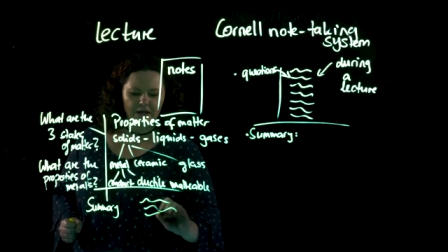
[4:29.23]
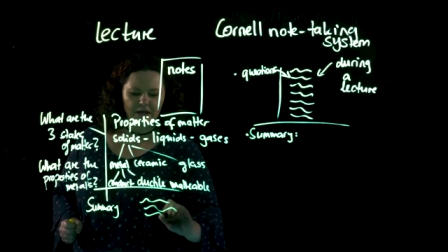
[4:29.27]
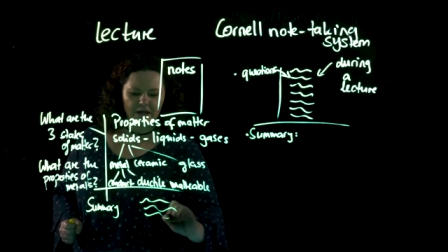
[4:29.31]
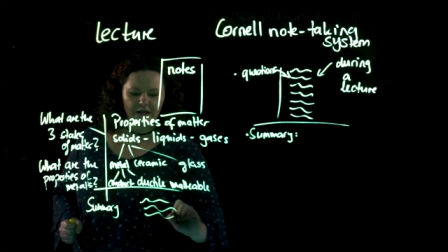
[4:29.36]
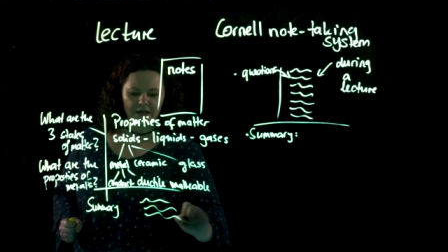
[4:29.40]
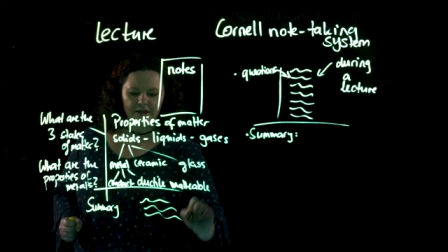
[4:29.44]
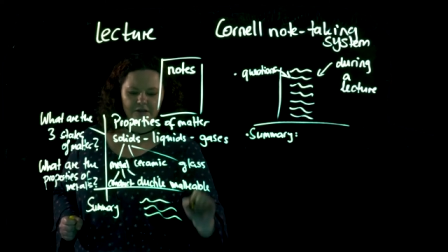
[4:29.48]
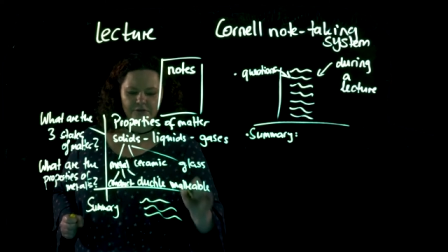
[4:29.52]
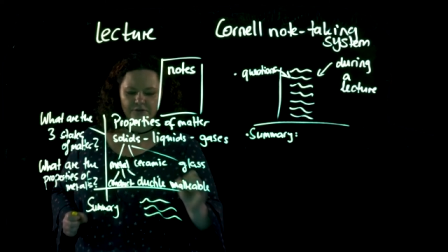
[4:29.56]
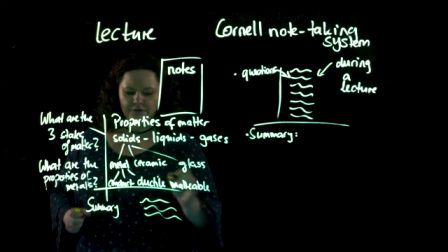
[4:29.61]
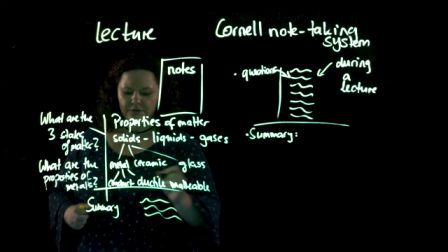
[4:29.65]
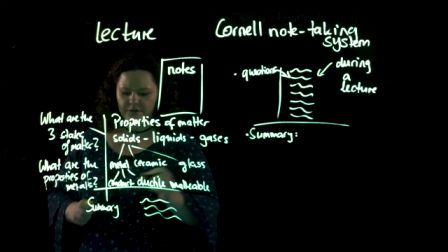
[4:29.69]

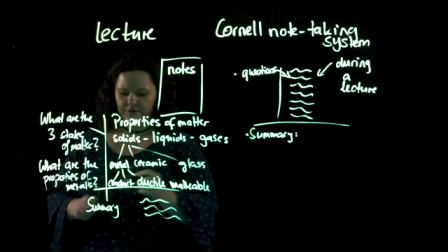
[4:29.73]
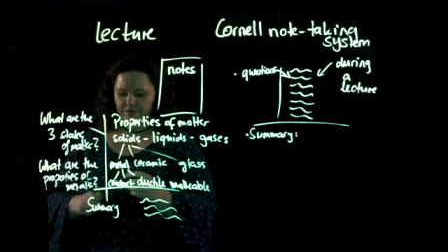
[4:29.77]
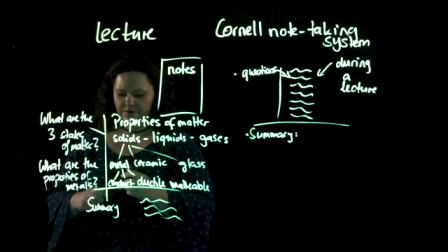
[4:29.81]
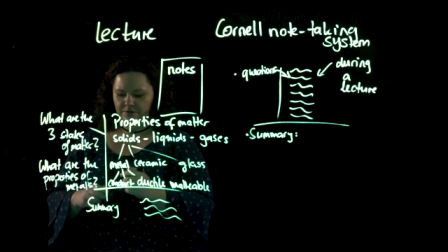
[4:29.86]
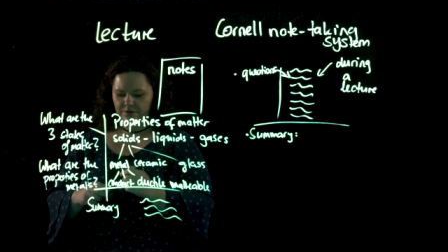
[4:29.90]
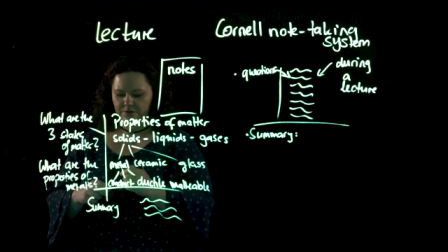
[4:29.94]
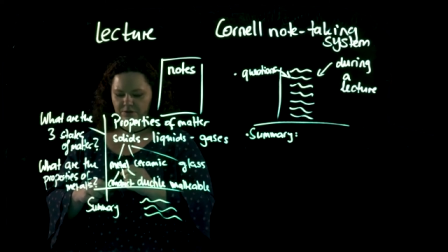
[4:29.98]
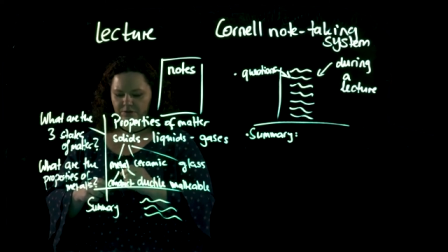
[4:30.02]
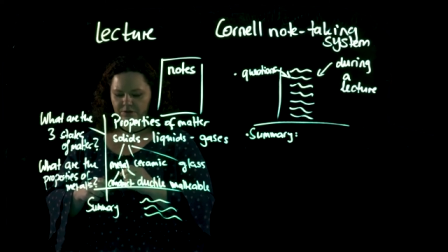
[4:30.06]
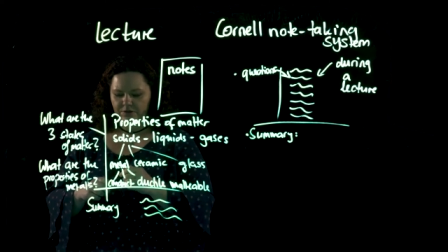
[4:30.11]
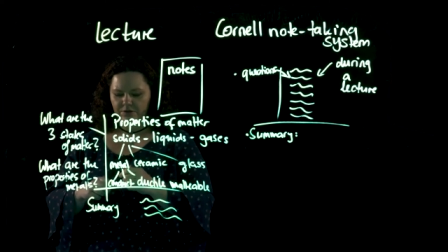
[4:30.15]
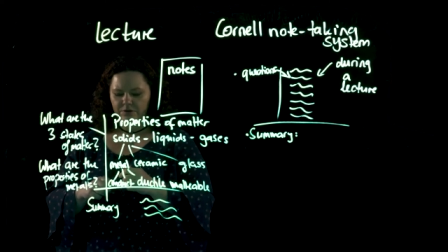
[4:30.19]
and
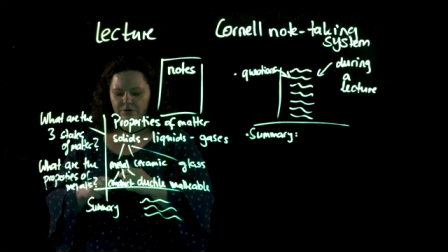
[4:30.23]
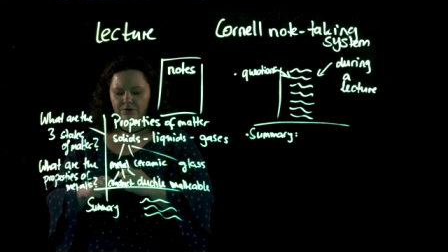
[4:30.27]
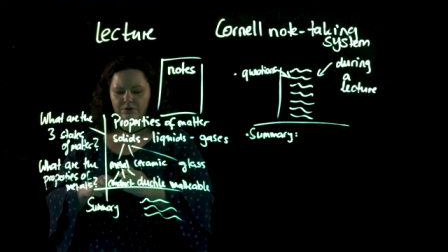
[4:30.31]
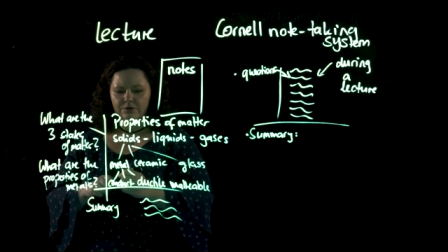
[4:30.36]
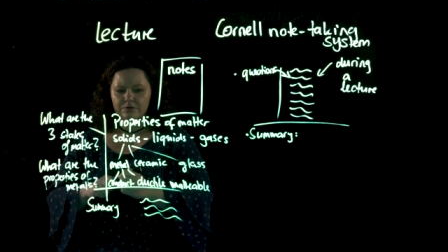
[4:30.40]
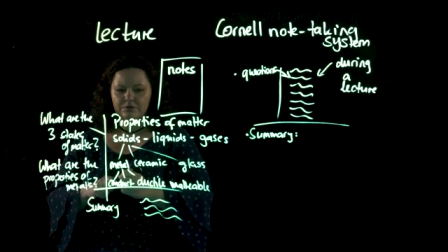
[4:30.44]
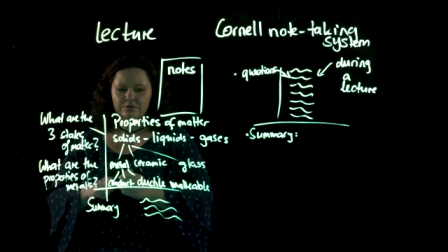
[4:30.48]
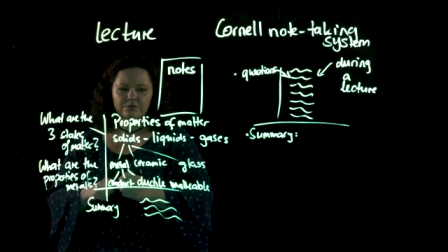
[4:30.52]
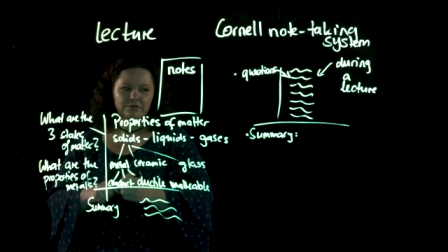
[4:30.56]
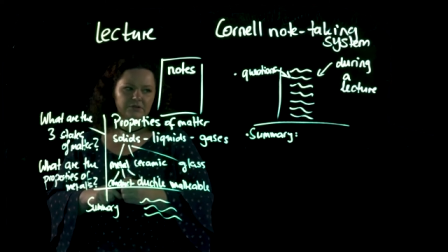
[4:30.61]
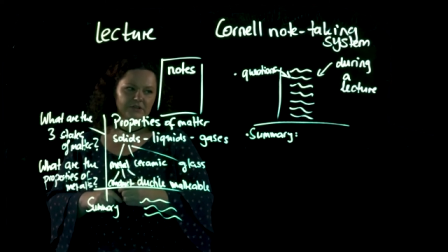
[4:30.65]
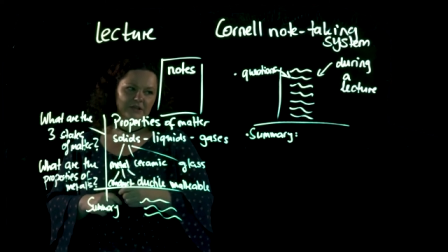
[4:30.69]
you
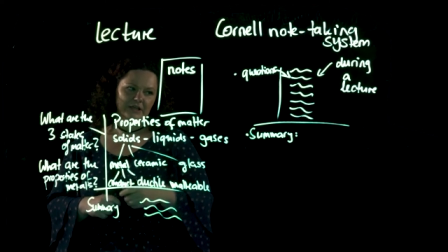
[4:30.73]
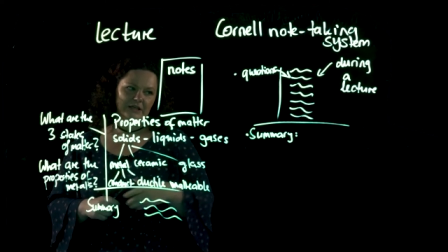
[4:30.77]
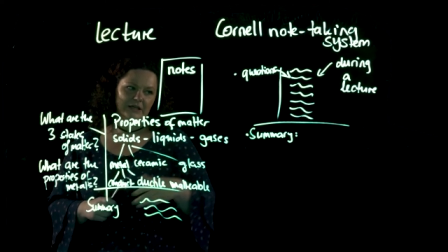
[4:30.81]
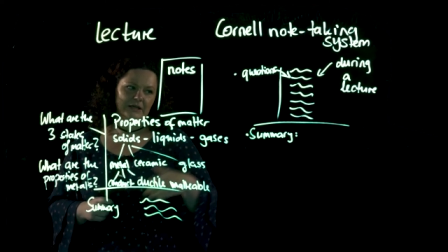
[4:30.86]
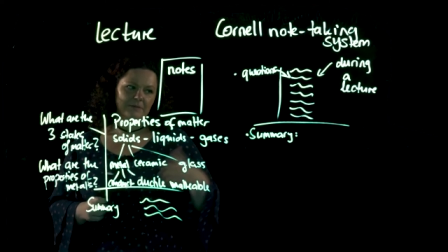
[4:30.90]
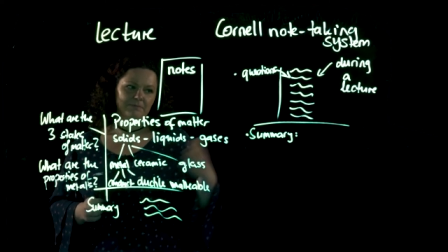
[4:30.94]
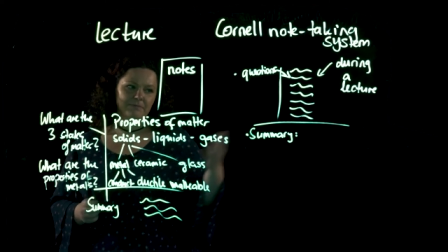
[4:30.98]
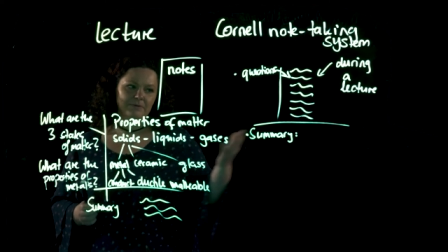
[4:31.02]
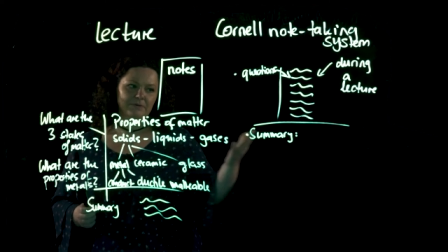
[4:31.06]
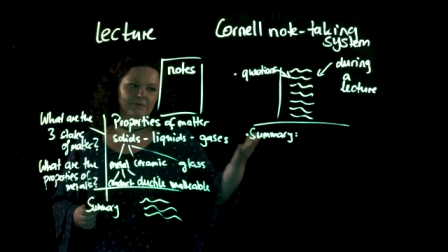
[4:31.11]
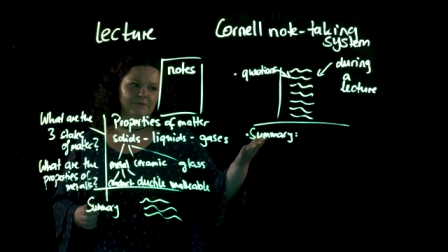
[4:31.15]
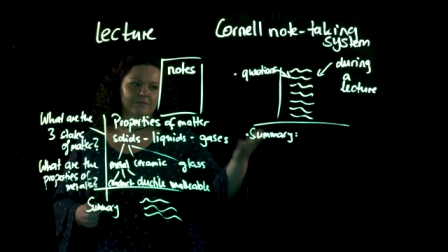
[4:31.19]

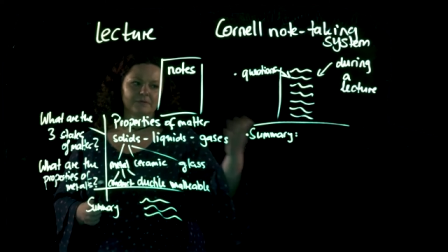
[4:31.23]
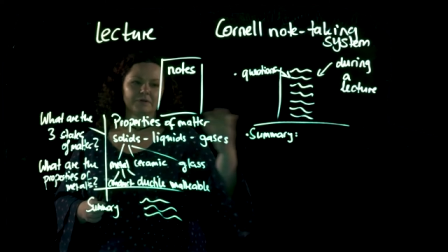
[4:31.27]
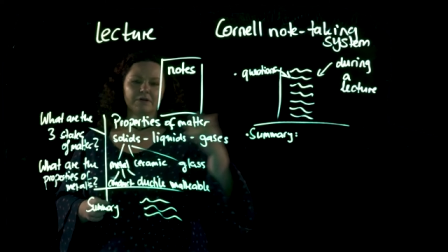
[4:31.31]
keep